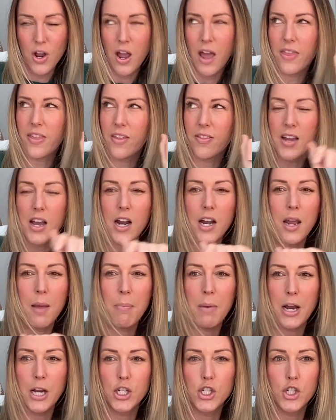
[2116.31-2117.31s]
I think they got hit
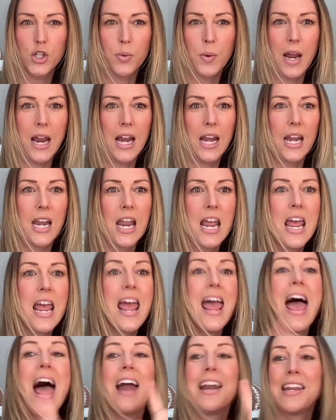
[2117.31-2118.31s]
by a train,
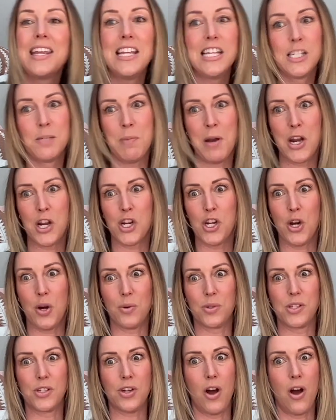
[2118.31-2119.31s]
and he's been a ghost